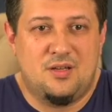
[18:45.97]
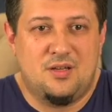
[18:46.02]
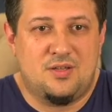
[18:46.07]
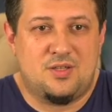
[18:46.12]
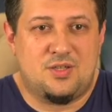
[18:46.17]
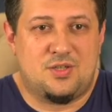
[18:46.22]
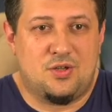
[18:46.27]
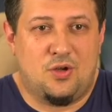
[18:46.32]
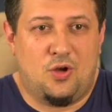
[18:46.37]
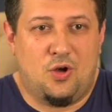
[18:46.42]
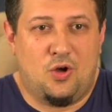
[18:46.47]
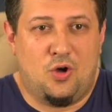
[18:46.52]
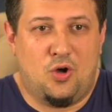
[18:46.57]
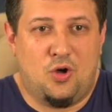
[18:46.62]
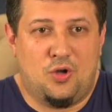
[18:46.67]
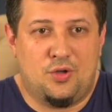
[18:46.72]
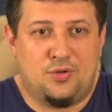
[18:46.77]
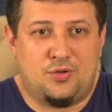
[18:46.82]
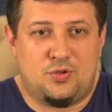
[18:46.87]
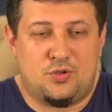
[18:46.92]

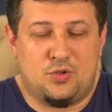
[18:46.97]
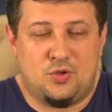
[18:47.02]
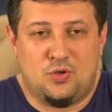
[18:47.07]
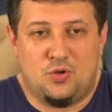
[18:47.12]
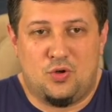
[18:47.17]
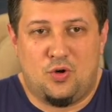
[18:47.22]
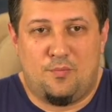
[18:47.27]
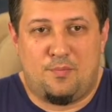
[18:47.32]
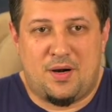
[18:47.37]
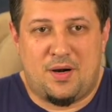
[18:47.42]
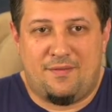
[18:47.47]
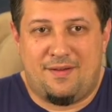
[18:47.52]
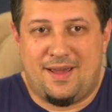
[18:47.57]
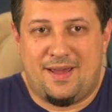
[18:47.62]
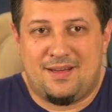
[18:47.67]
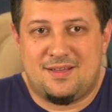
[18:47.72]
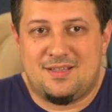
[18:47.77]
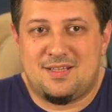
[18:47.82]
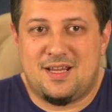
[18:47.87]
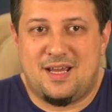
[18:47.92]
So to
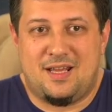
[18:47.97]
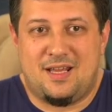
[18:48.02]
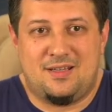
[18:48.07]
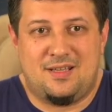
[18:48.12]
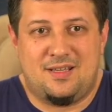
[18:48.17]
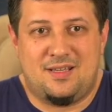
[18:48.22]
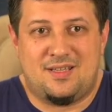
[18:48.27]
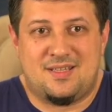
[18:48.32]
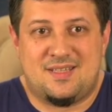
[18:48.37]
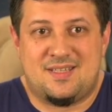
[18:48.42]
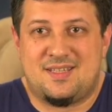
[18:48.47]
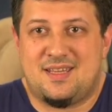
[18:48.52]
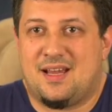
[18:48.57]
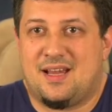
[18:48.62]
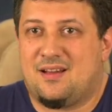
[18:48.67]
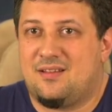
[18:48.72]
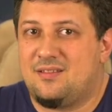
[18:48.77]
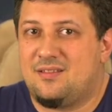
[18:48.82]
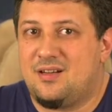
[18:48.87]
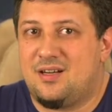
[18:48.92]
prevent any
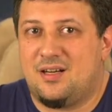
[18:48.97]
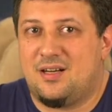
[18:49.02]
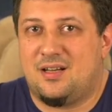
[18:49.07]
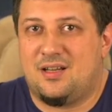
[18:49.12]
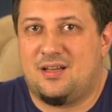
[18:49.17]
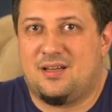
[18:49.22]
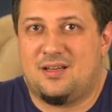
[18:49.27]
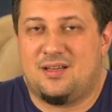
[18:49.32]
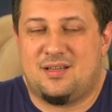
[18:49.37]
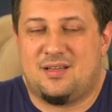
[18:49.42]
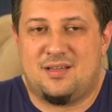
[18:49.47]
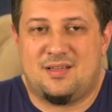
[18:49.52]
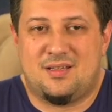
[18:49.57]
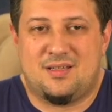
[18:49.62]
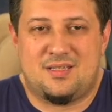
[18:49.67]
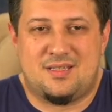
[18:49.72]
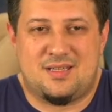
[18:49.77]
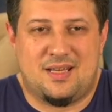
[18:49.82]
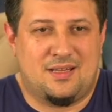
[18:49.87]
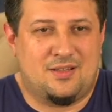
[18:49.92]
secondary
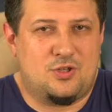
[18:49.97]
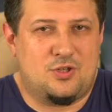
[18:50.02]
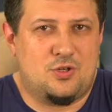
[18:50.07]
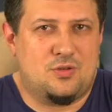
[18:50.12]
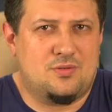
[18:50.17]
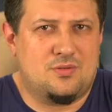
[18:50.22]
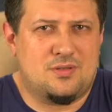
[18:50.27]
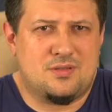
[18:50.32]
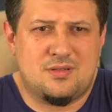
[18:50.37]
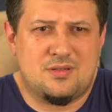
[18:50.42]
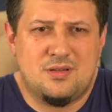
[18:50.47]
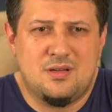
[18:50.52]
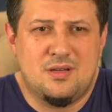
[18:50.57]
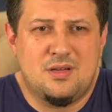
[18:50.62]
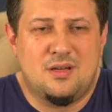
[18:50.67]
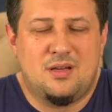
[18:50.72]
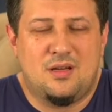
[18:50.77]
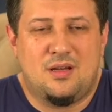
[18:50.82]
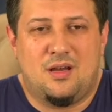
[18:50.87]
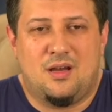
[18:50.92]
sanctions
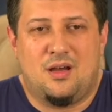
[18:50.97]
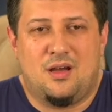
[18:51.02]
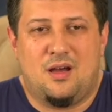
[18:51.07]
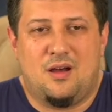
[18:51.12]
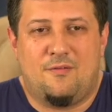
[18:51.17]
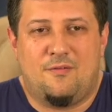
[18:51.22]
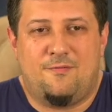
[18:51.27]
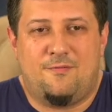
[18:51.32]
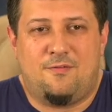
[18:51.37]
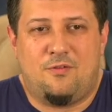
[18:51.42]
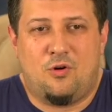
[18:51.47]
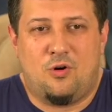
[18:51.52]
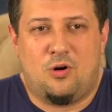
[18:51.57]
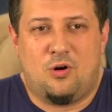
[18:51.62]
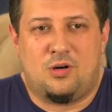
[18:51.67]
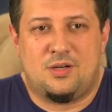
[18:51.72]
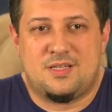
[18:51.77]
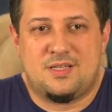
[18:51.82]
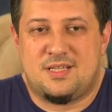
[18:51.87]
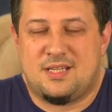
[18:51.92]

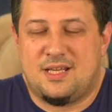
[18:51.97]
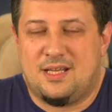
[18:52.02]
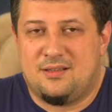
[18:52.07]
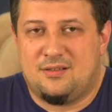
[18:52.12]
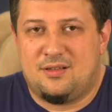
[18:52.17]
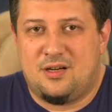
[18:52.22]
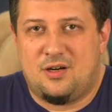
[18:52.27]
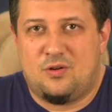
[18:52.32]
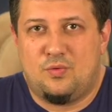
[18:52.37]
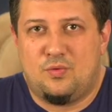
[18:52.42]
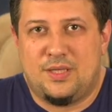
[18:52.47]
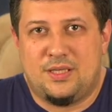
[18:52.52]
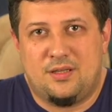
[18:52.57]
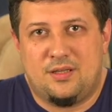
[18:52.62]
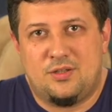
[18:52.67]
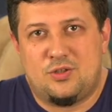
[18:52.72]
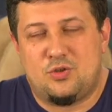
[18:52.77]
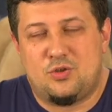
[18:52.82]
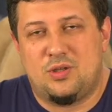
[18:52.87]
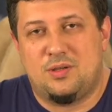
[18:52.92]
for sender, we
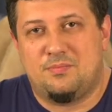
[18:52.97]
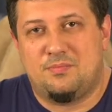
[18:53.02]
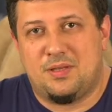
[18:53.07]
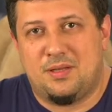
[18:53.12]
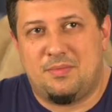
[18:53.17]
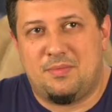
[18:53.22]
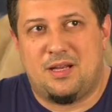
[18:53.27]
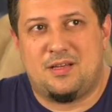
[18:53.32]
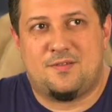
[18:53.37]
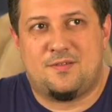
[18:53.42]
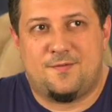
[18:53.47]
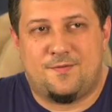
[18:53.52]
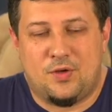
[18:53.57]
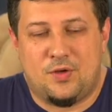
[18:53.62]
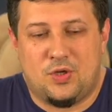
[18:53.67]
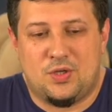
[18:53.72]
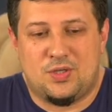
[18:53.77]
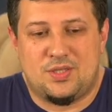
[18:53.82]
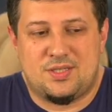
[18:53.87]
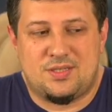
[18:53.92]
need to implement
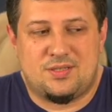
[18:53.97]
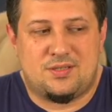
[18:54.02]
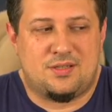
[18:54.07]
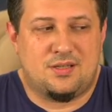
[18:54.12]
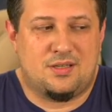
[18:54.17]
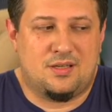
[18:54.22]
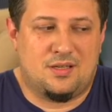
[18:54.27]
first